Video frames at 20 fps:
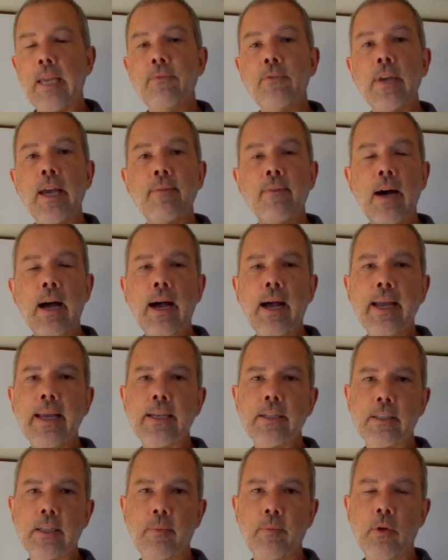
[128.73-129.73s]
If you have a high
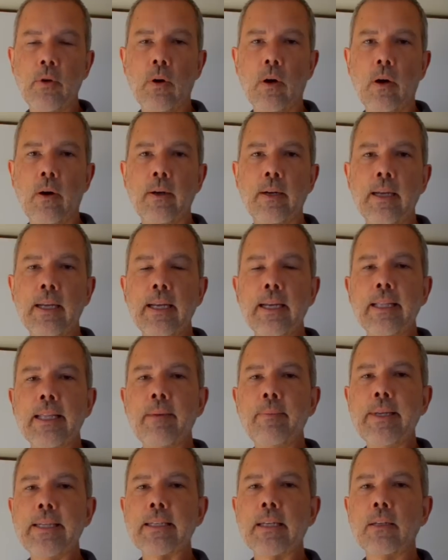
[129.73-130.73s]
SWR,
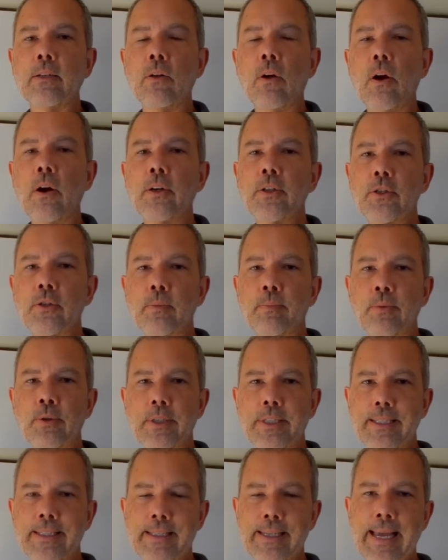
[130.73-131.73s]
that means a larger
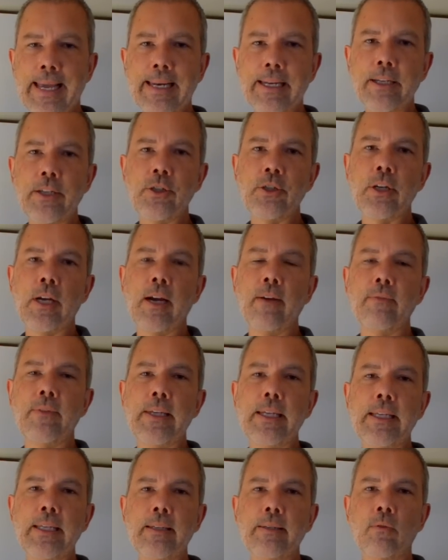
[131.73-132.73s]
percentage of
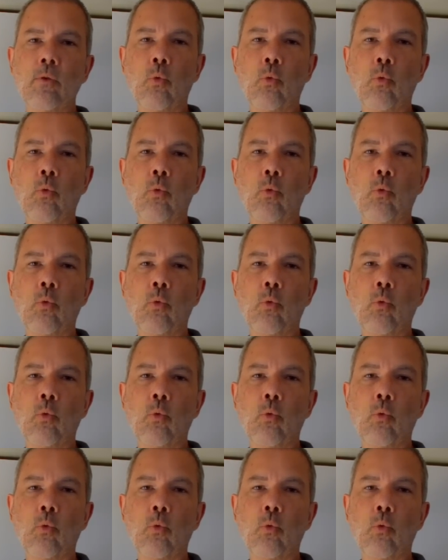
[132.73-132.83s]
the